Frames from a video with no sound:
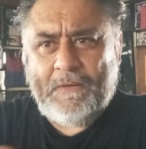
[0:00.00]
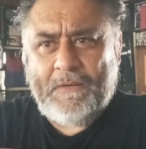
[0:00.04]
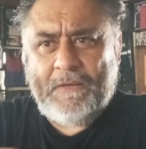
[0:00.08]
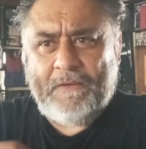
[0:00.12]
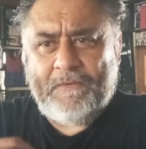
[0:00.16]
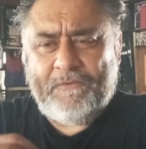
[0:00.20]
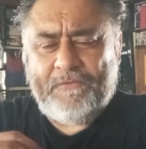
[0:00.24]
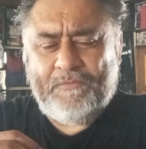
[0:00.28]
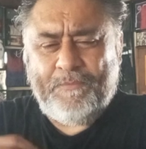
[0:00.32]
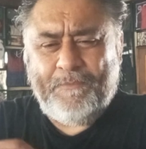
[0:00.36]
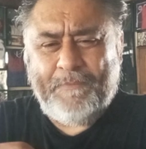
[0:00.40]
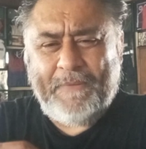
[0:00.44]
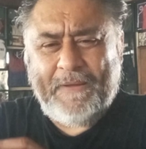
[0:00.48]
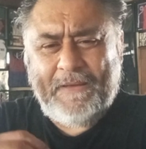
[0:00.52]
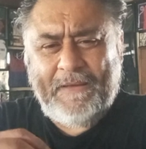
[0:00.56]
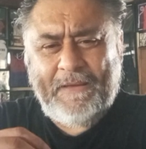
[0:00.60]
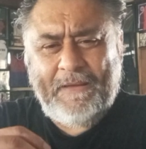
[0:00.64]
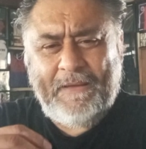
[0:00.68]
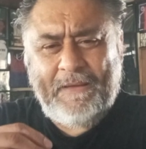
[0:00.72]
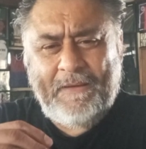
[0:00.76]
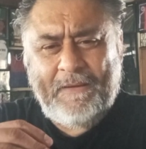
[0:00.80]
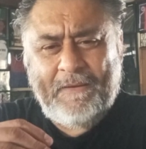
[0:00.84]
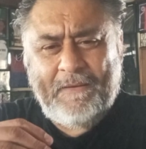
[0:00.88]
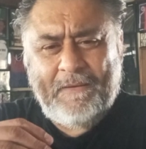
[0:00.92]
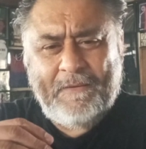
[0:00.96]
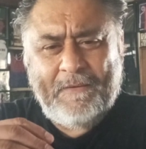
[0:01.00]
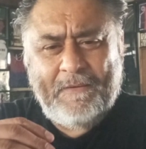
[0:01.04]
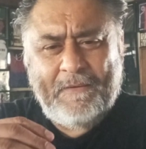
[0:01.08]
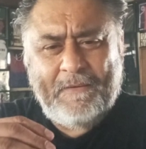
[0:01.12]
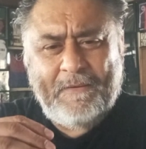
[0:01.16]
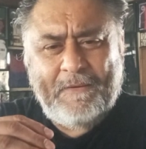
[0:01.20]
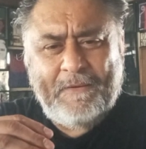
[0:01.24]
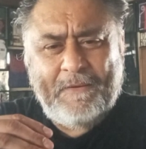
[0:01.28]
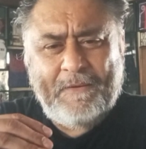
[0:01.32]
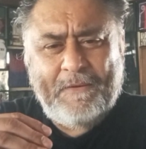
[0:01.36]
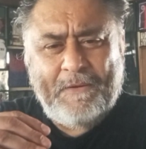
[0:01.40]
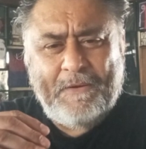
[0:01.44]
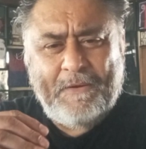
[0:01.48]
as many
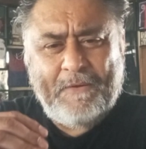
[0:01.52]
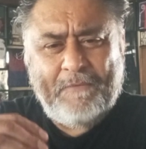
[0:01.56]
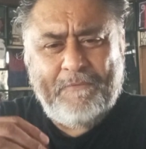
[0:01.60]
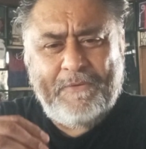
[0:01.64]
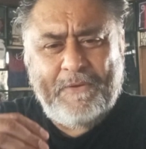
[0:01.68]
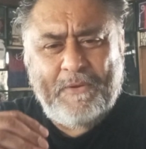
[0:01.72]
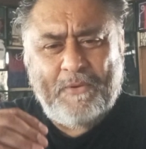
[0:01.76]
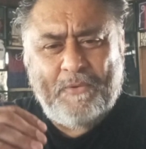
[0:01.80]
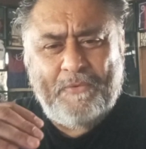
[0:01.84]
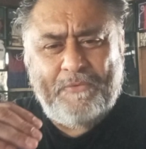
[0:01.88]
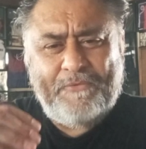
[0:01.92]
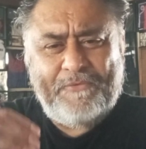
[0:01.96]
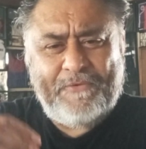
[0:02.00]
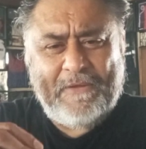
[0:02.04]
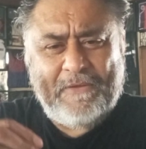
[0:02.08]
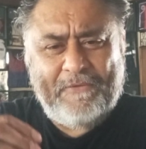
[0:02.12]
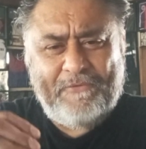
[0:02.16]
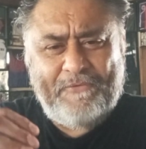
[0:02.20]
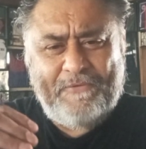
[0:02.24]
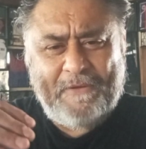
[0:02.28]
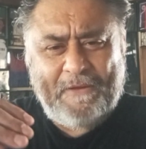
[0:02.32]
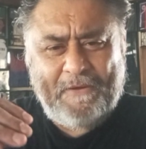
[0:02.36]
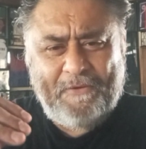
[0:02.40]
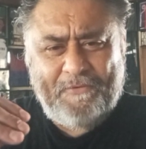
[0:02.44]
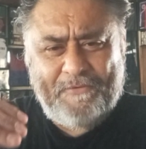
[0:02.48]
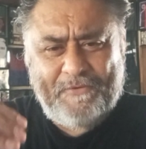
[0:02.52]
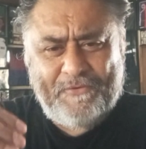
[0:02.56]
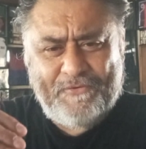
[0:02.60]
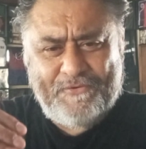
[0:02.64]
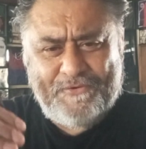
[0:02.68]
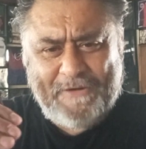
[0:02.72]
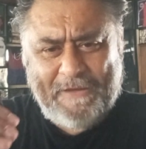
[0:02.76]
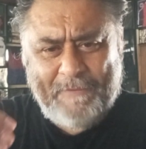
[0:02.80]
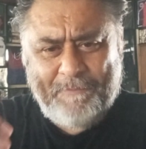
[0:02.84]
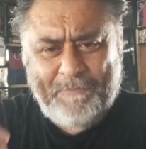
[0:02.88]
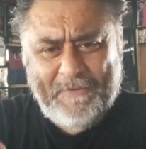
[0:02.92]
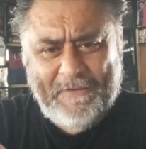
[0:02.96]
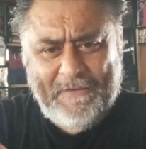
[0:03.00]
of the old senseis in
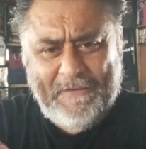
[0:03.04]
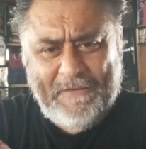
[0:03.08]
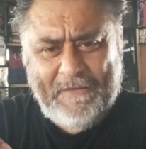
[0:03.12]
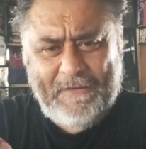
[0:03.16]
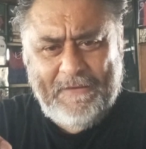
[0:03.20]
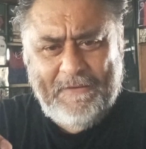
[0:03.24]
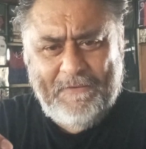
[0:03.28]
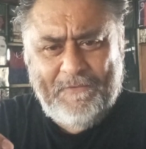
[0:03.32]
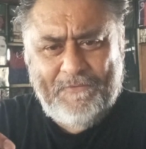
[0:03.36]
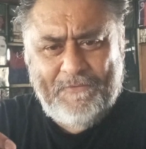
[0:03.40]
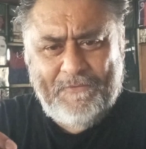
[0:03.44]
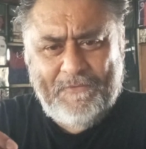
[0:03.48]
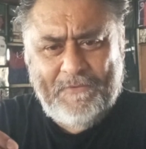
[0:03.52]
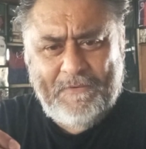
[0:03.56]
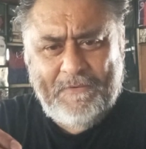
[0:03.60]
Japanese